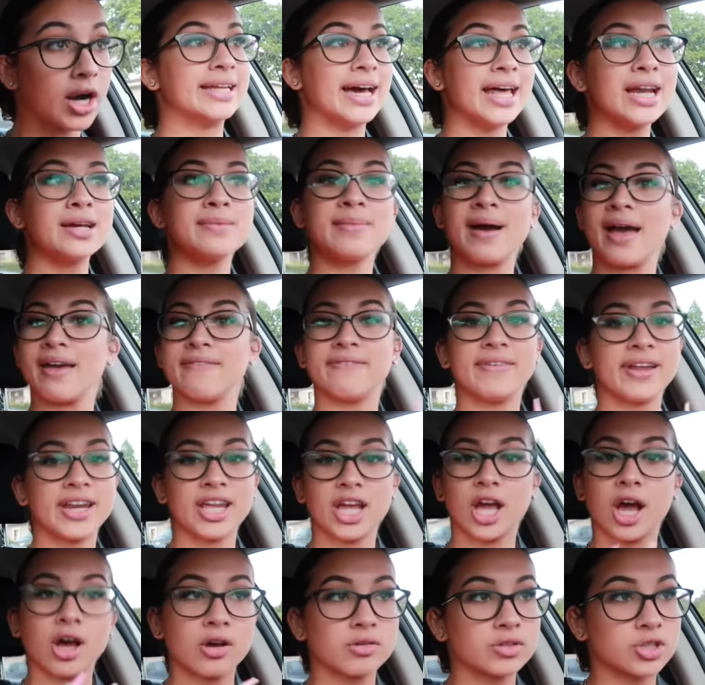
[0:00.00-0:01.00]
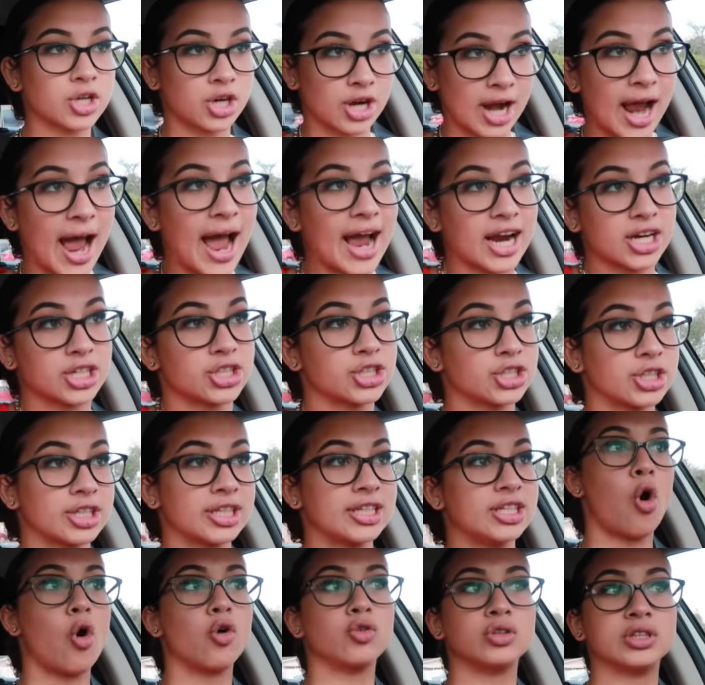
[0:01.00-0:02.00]
None of my videos are
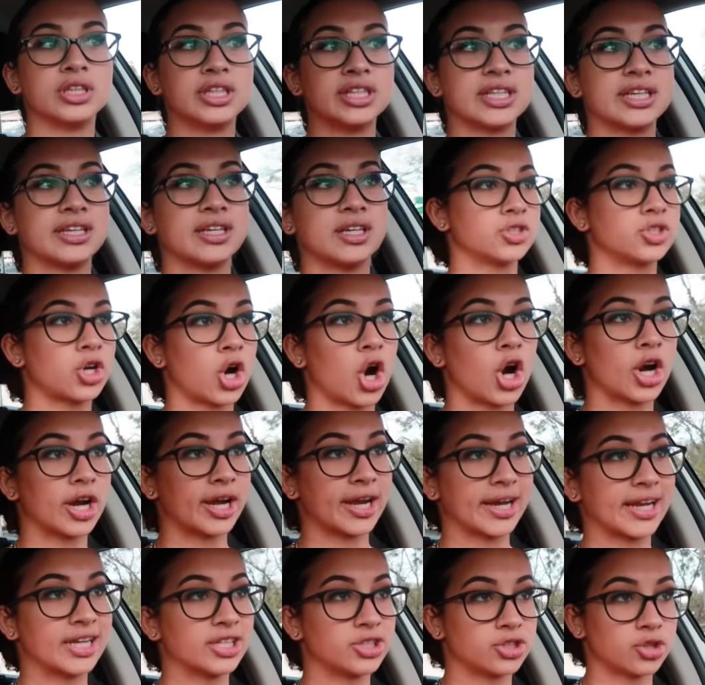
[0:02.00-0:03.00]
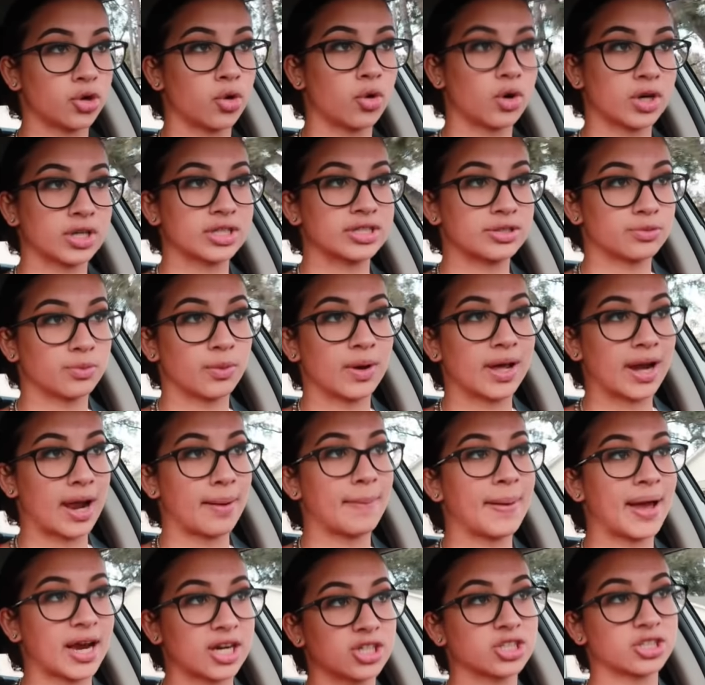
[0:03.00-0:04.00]
actually only targeted towards what
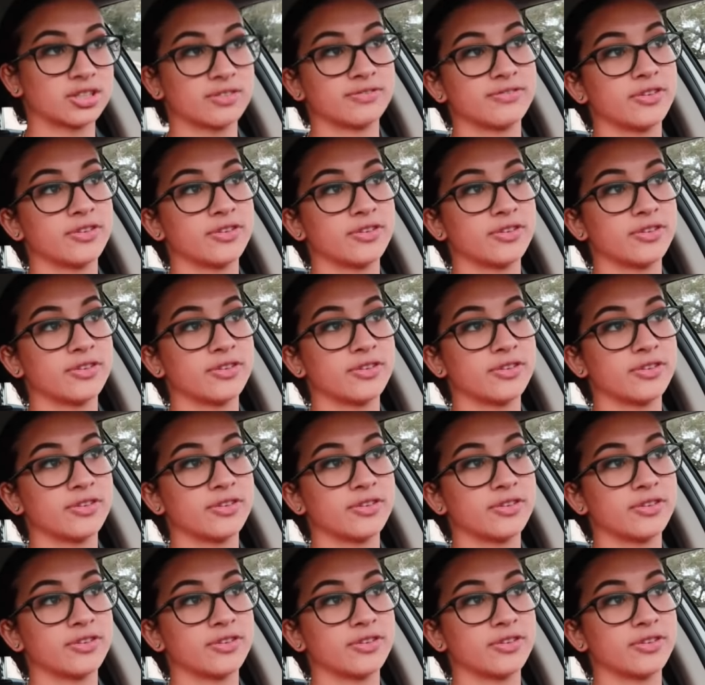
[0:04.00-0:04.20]
I'm actually